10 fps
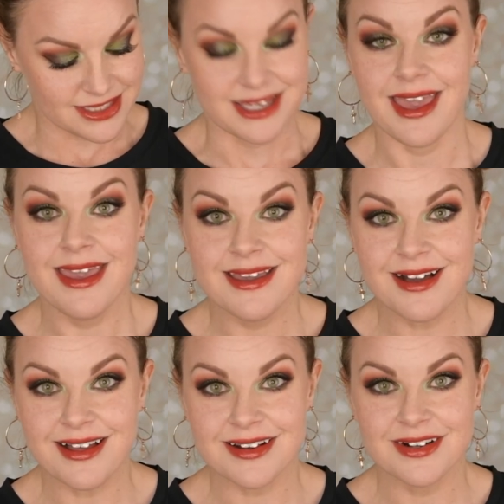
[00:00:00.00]
decay
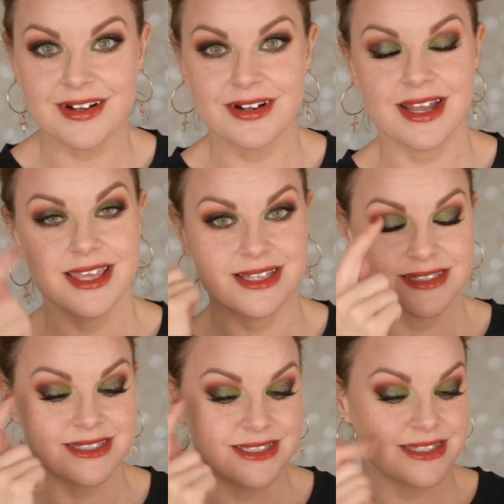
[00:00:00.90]
color
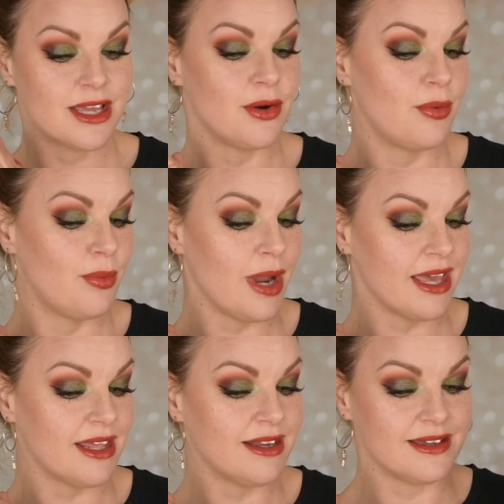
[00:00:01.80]
against this
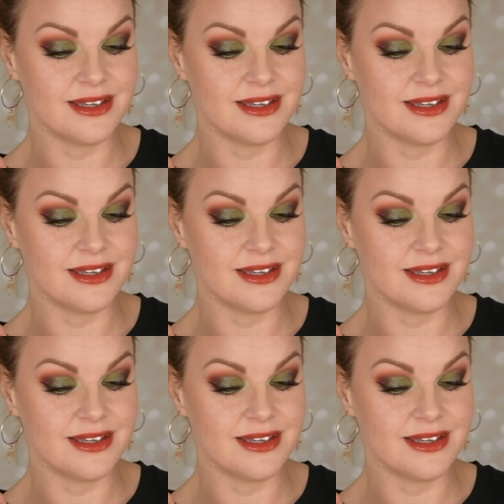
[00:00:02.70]
red,